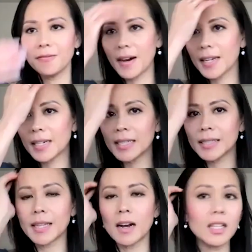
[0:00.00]
find
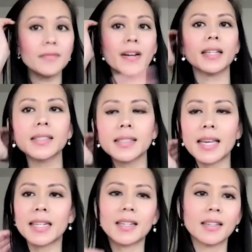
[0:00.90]
us, all of us,
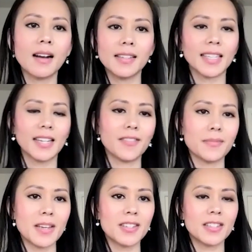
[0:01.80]
in our contact
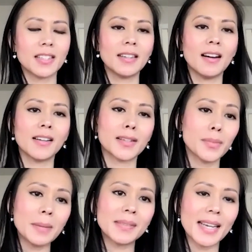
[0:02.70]
information on our
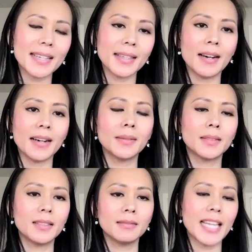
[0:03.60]
website,
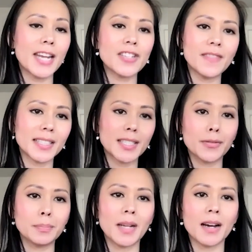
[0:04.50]

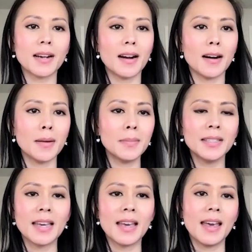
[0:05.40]

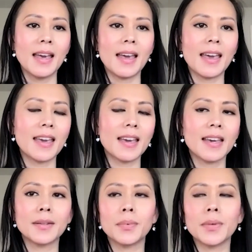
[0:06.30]
sageinvestinggroup.com.
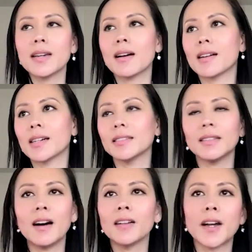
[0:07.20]
And we
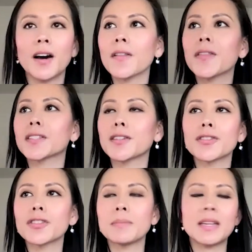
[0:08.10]
are on all the
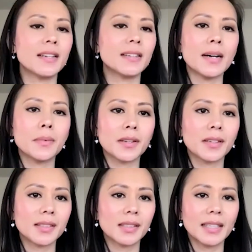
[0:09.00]
social media
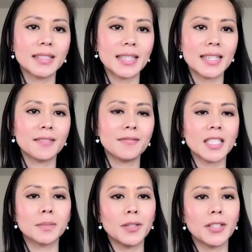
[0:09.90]
networks: LinkedIn,
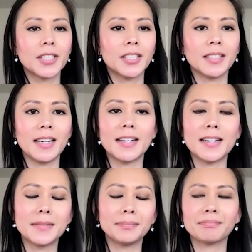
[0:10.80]
Facebook,
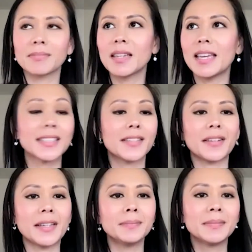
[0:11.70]

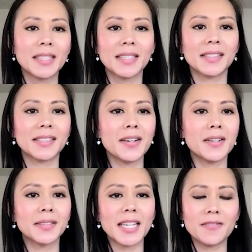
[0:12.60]
Instagram.
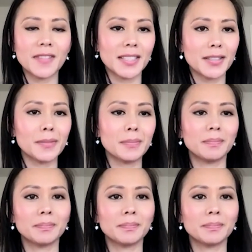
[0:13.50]
So, Sage Investing Group.